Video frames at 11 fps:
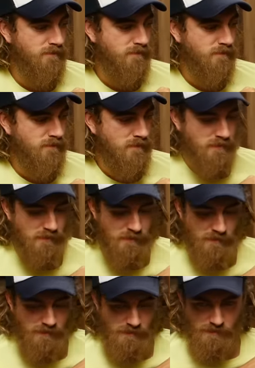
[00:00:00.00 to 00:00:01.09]

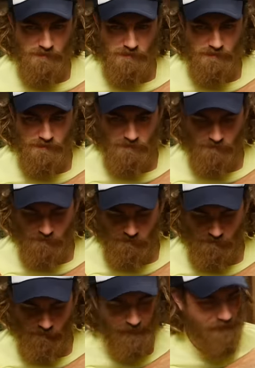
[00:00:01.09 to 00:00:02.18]

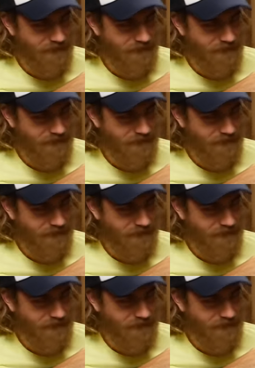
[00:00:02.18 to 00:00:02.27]
(not speaking)